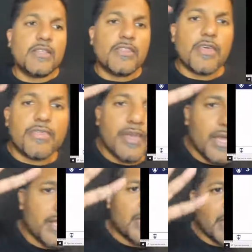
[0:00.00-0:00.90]
The
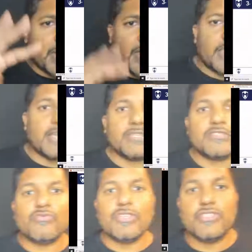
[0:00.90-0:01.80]
third technique
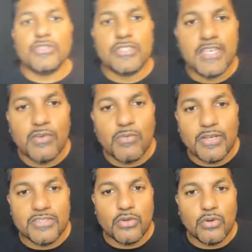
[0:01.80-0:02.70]
is reducing
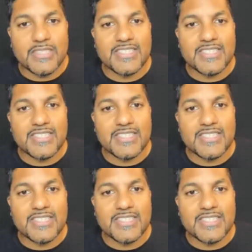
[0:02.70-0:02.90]
what is called